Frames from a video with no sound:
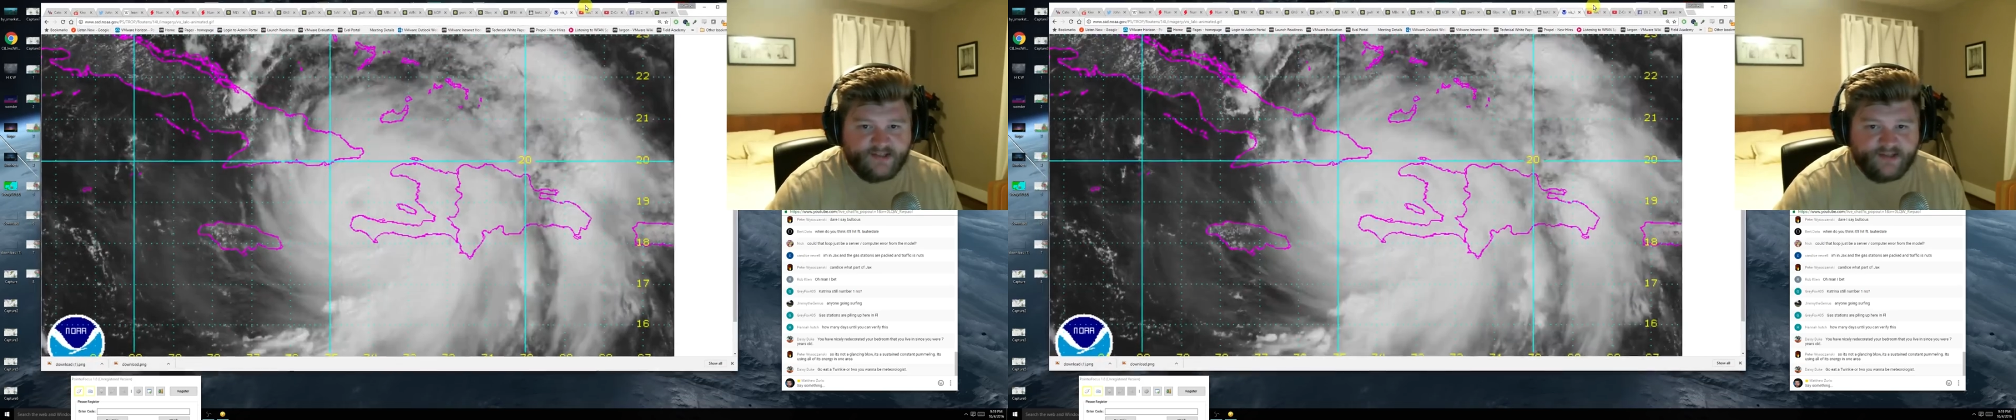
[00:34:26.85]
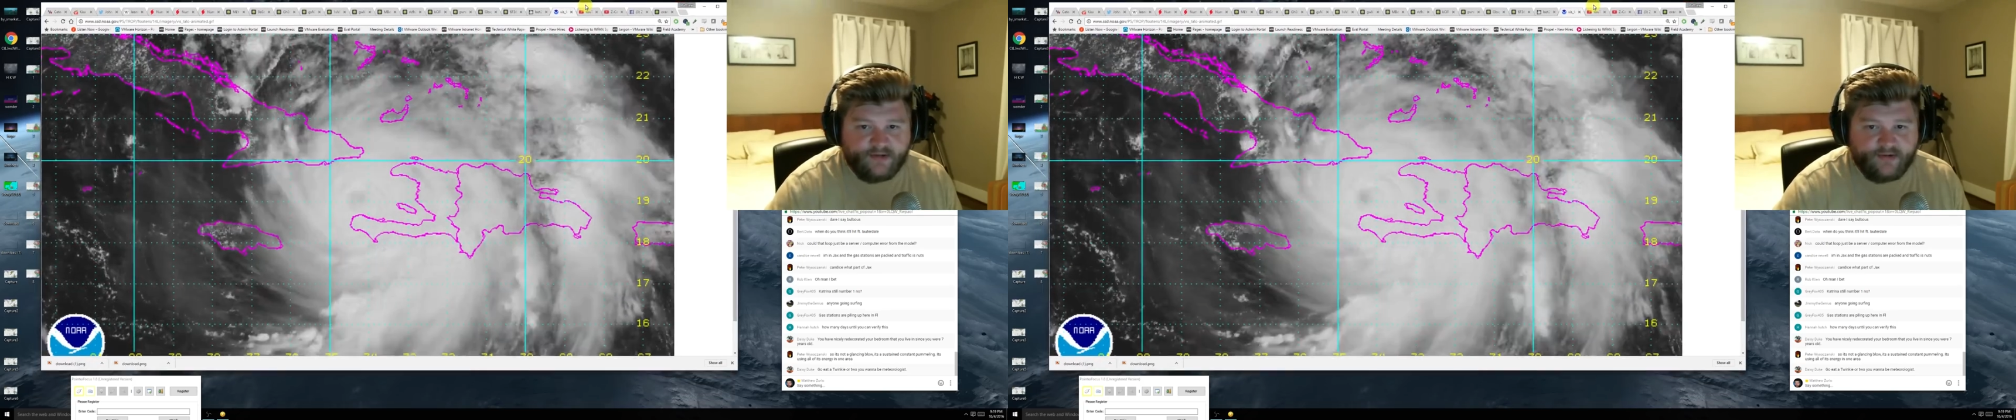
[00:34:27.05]

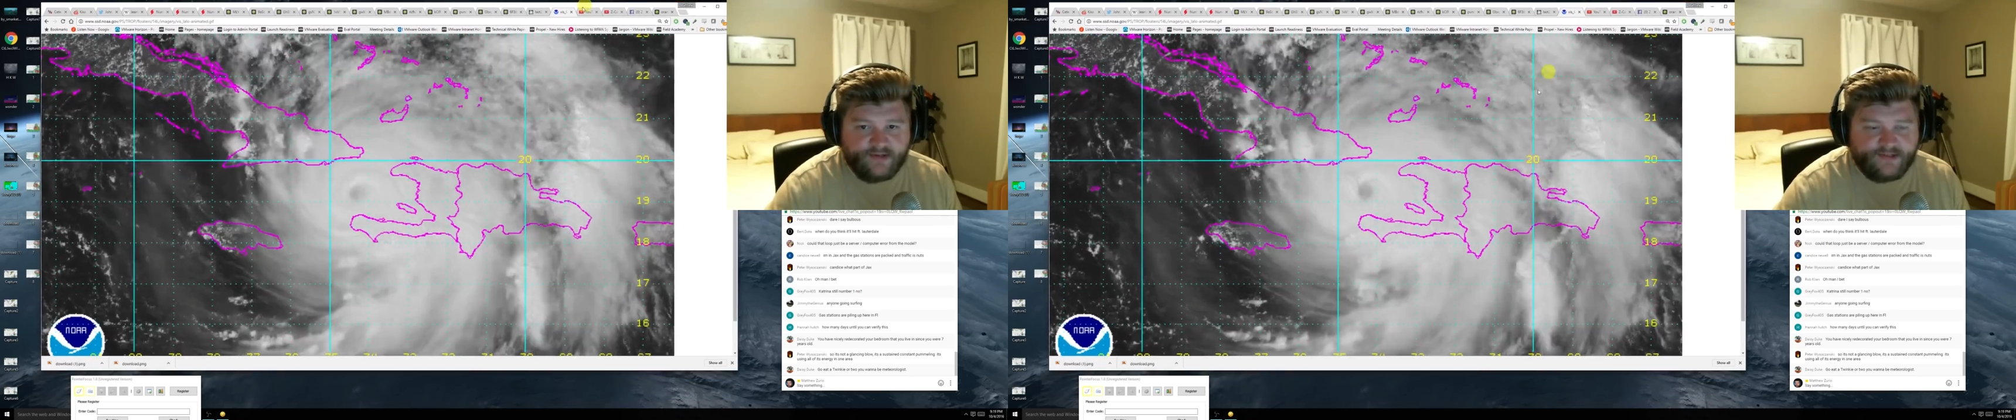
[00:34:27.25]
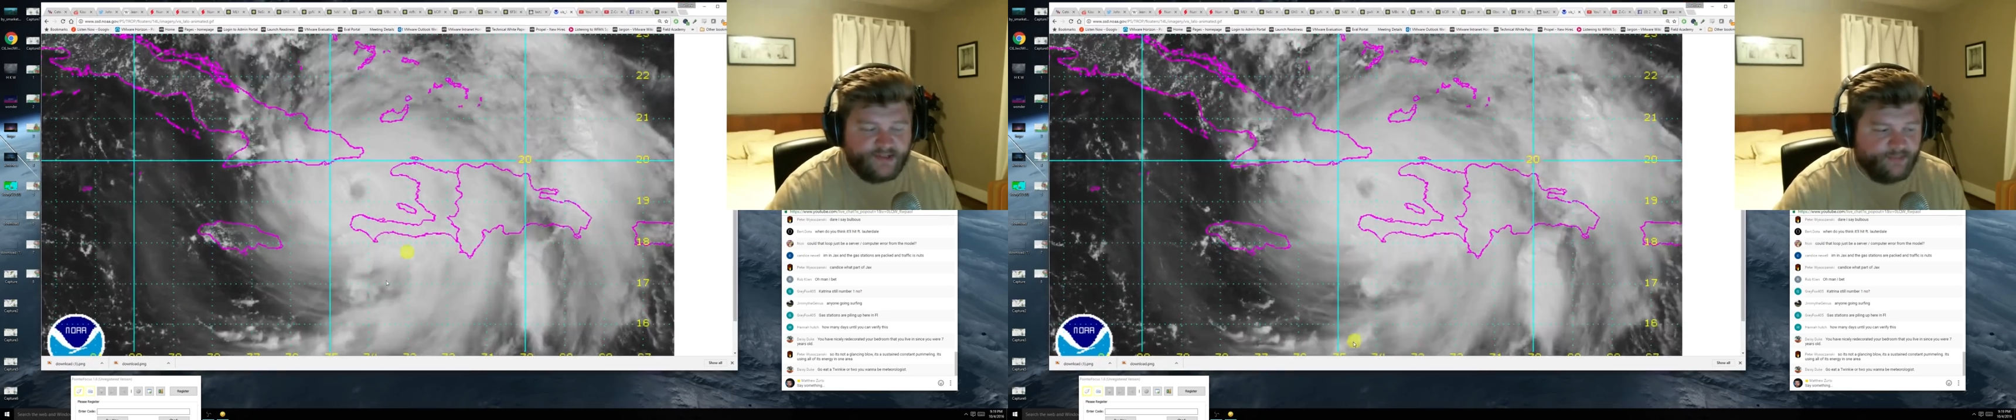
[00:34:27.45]

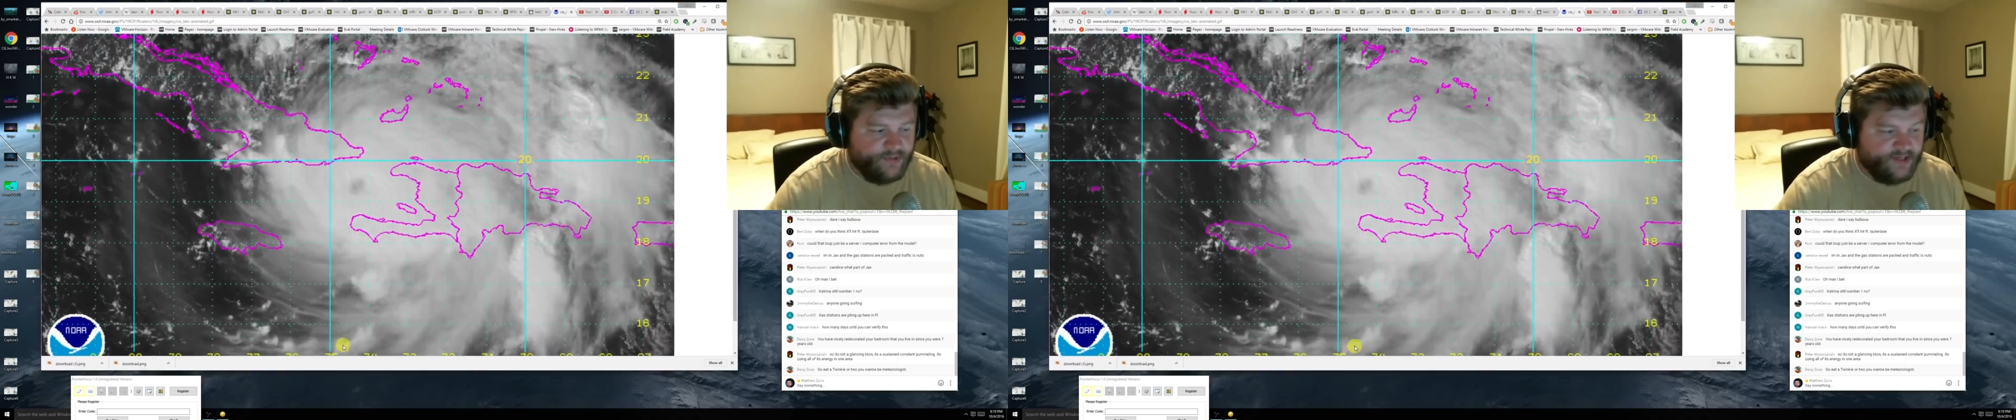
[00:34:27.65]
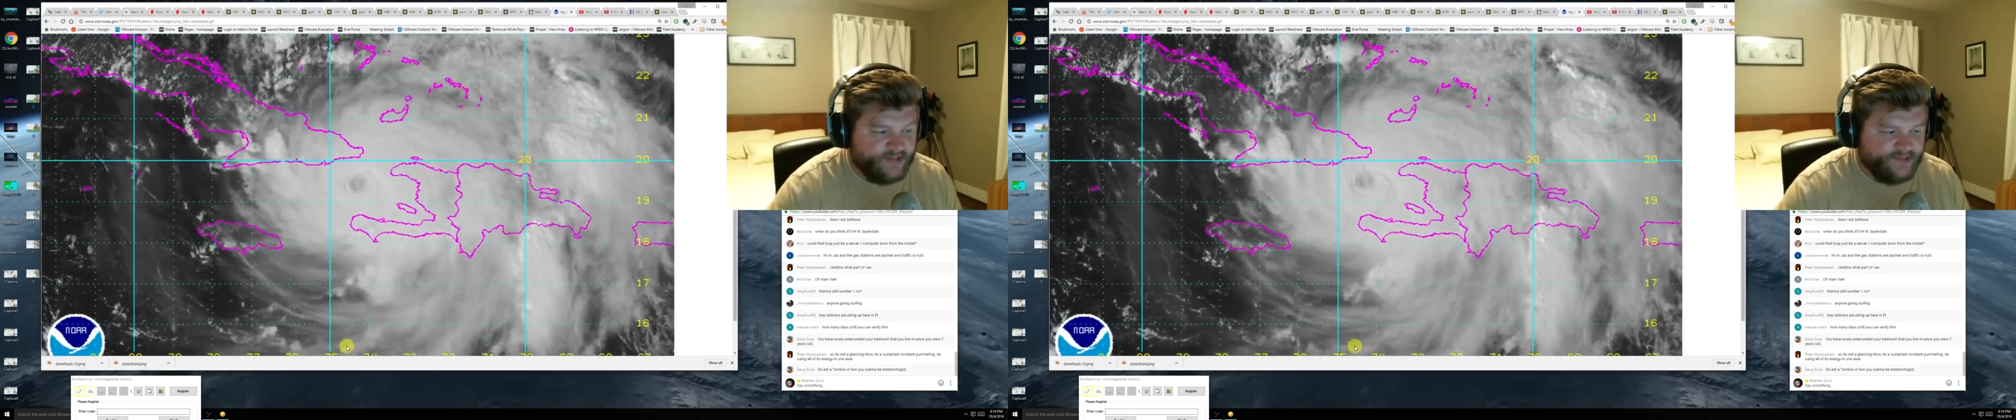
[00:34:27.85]
seriously
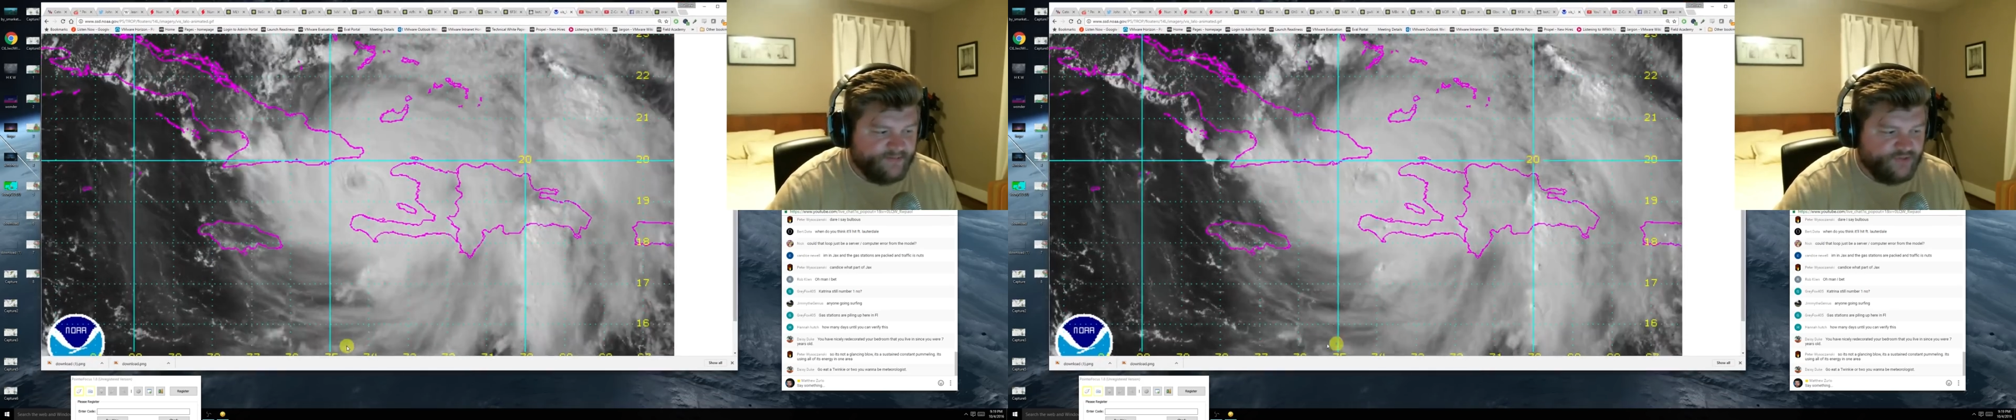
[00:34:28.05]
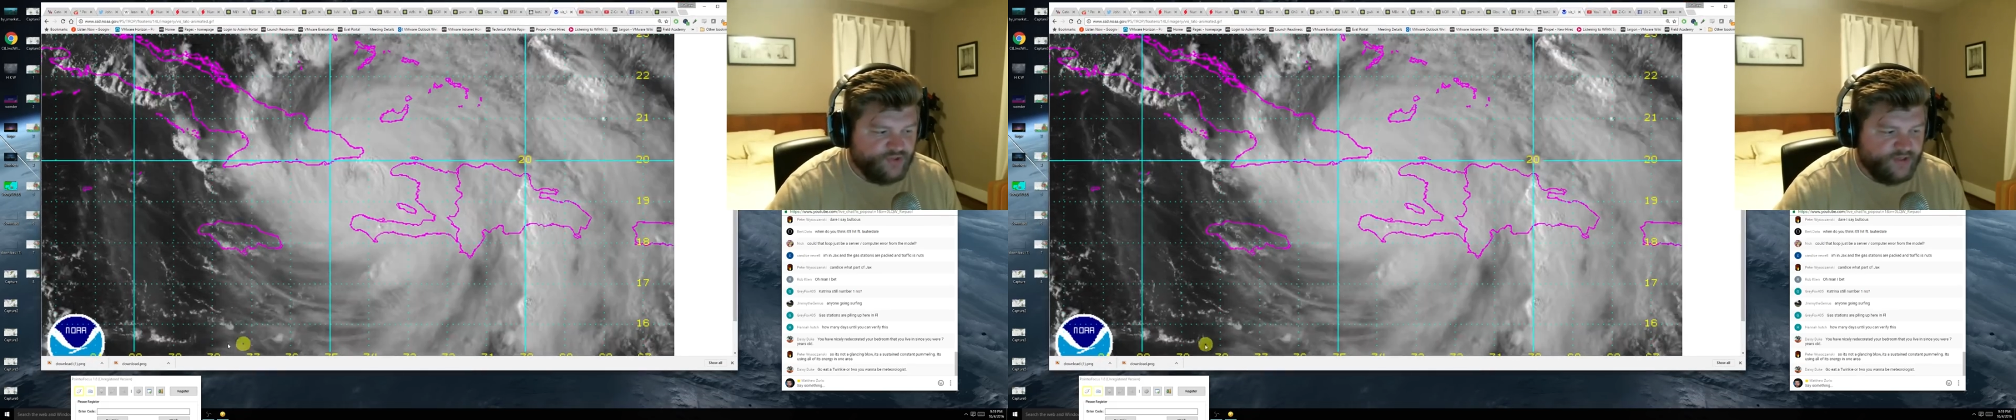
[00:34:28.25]
because
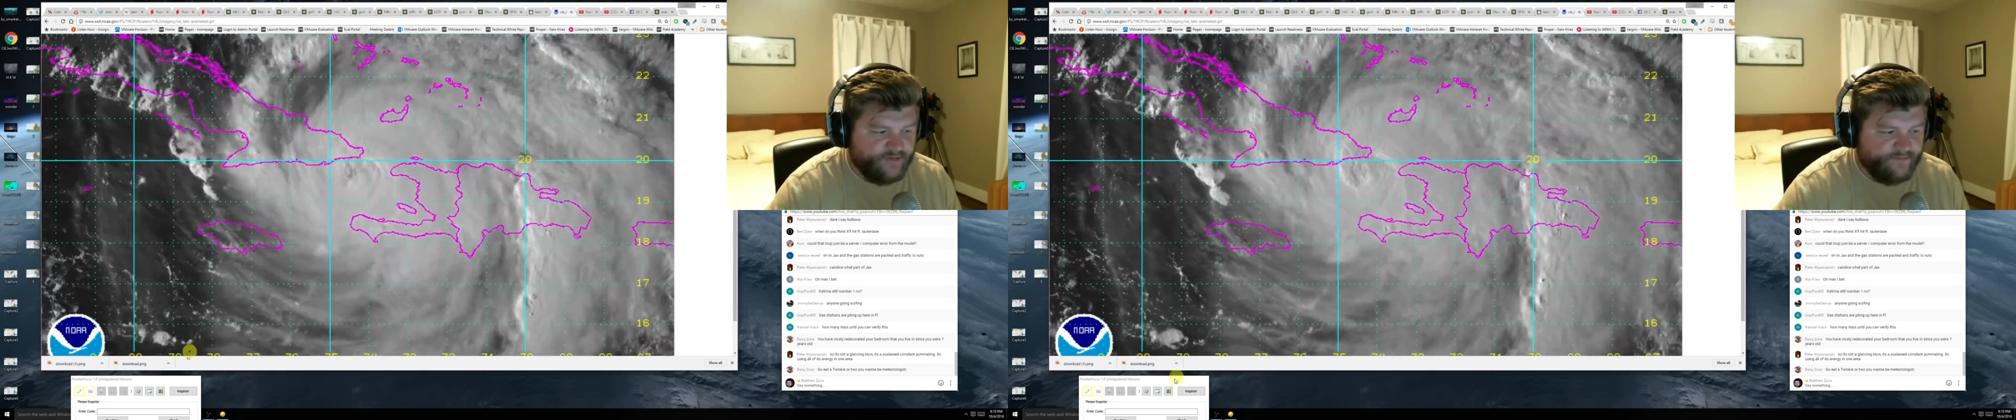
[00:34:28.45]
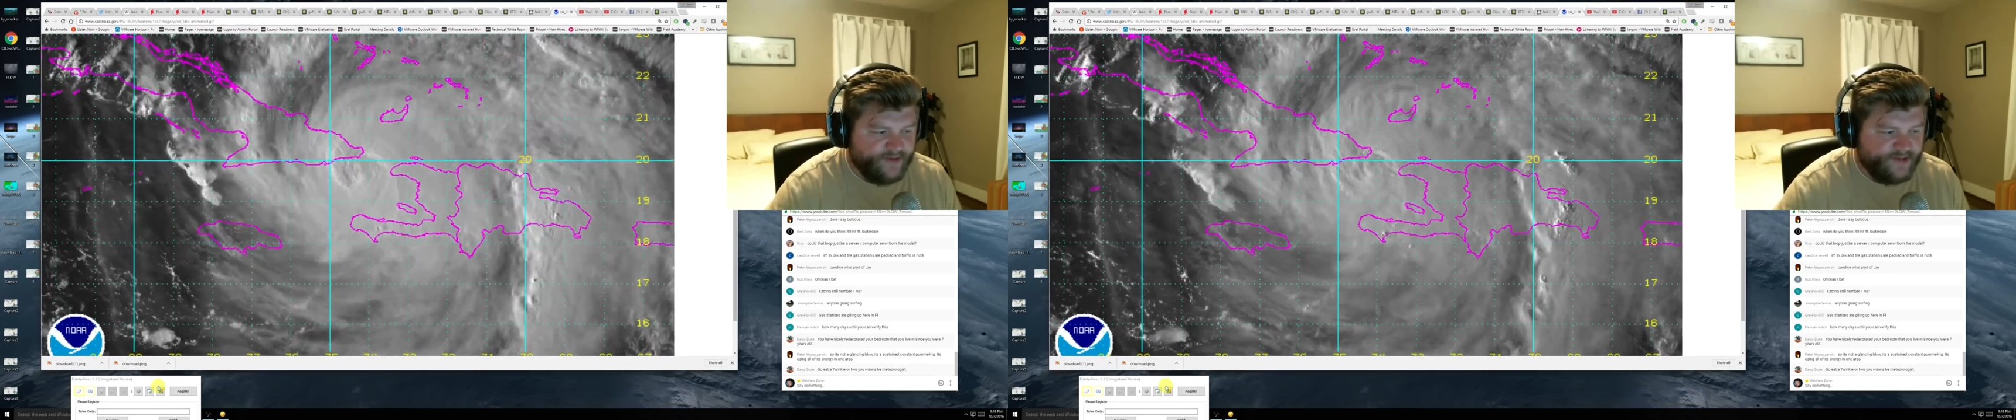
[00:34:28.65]
of the
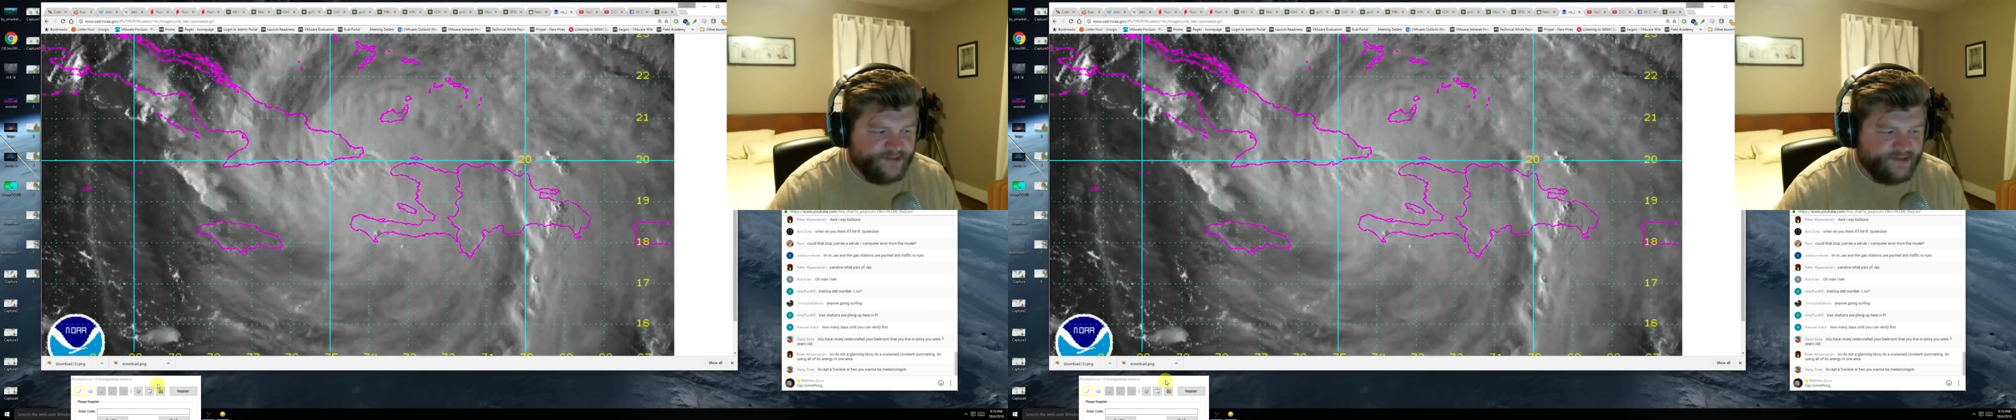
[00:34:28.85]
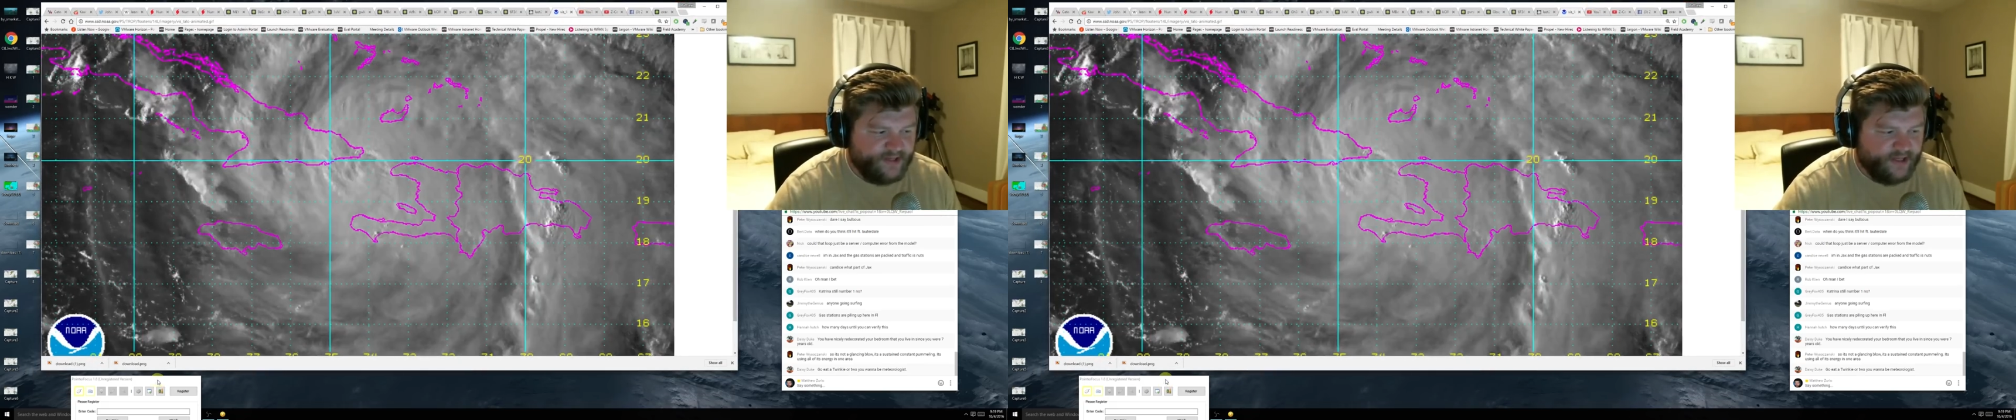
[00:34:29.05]
GFS